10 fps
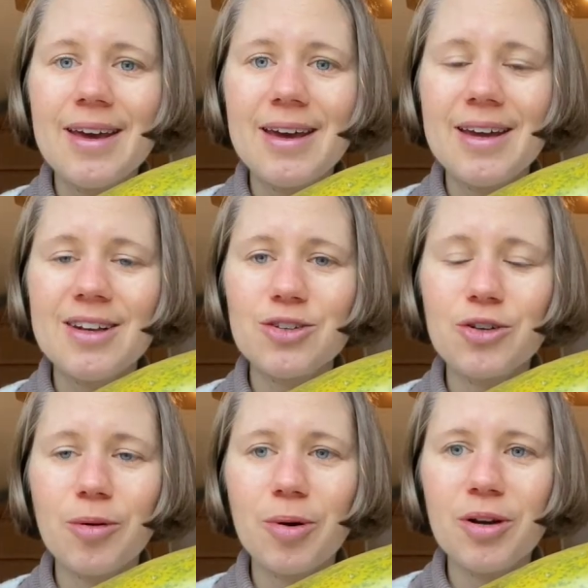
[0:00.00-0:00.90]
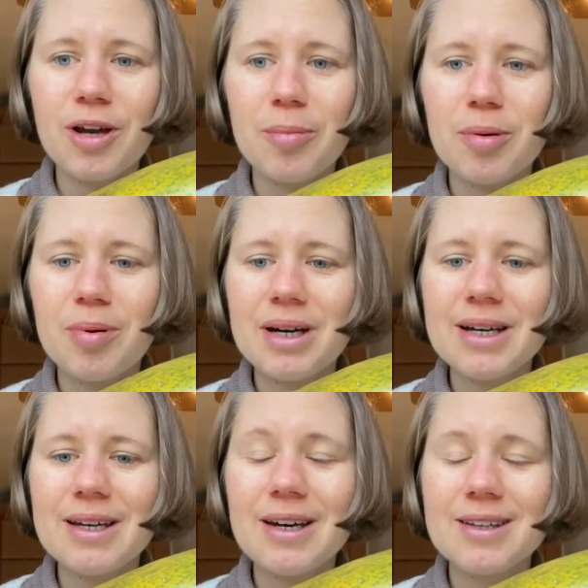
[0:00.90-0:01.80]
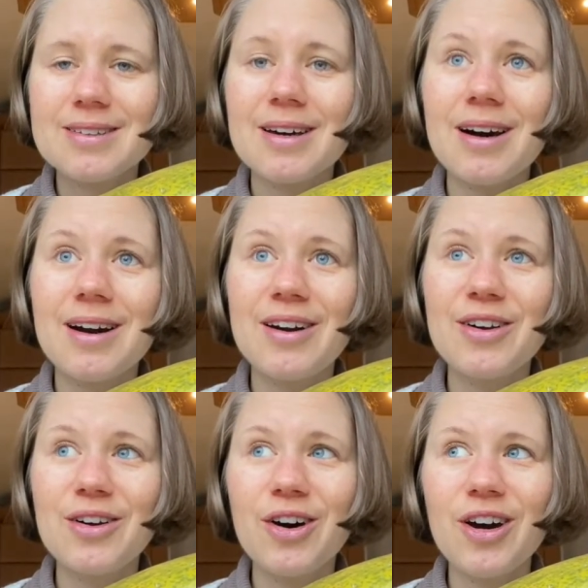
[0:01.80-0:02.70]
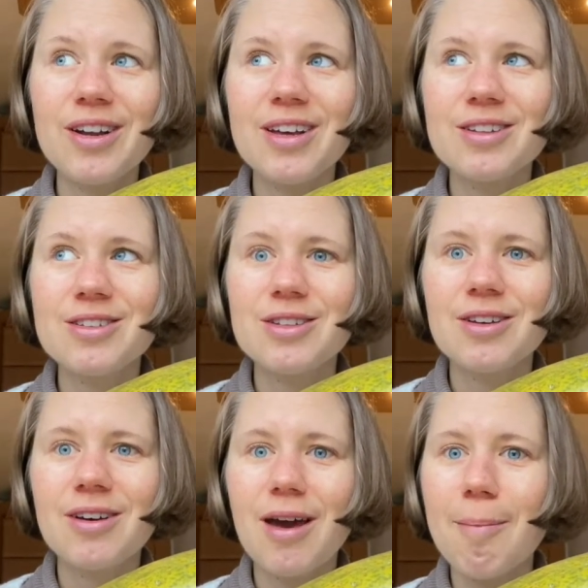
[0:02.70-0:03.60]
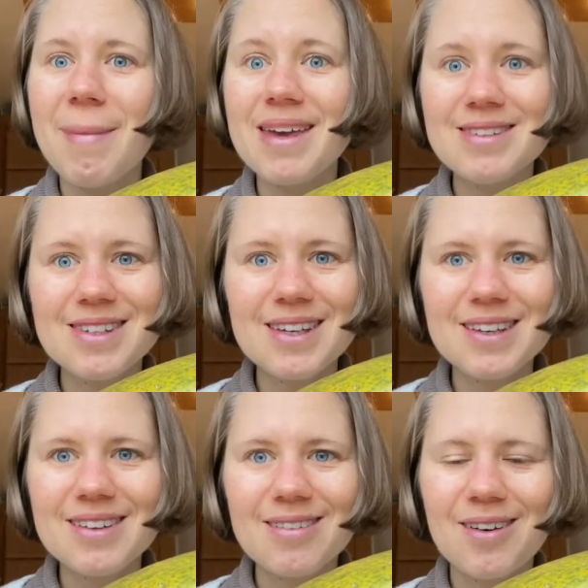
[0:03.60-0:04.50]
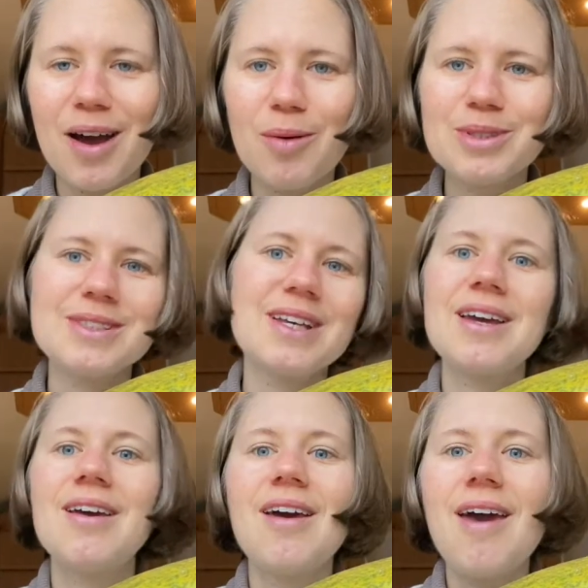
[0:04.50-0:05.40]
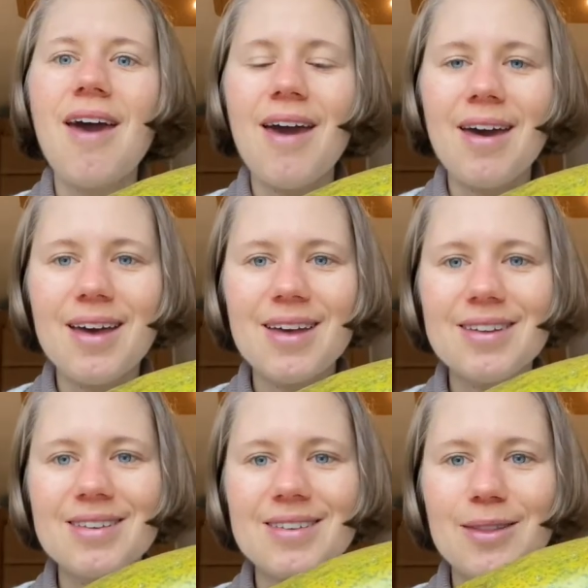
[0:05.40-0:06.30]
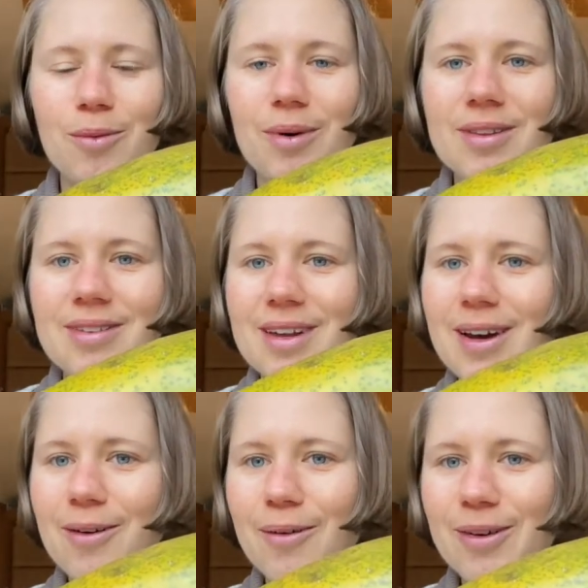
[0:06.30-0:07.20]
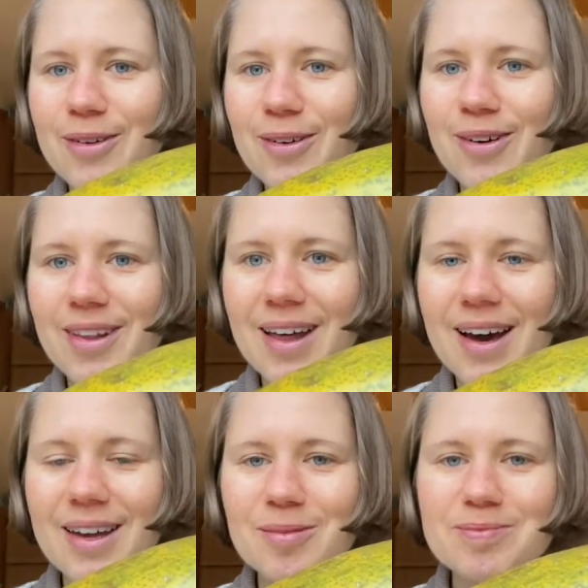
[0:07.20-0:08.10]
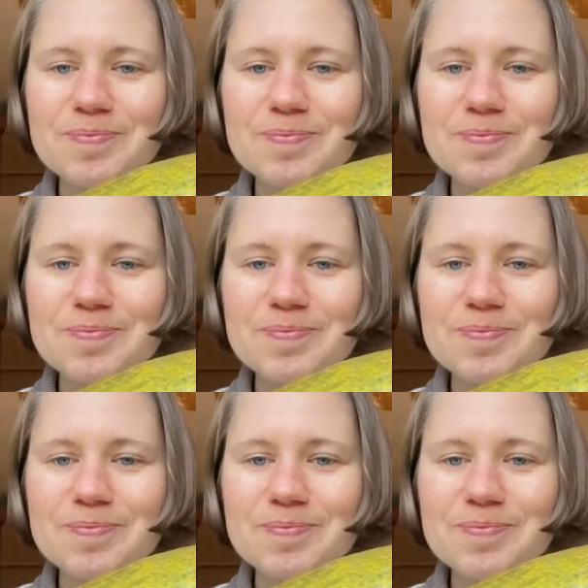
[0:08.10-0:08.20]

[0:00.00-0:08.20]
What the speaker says: And store-bought papayas are not as amazing, I would say, as the ones that I order online,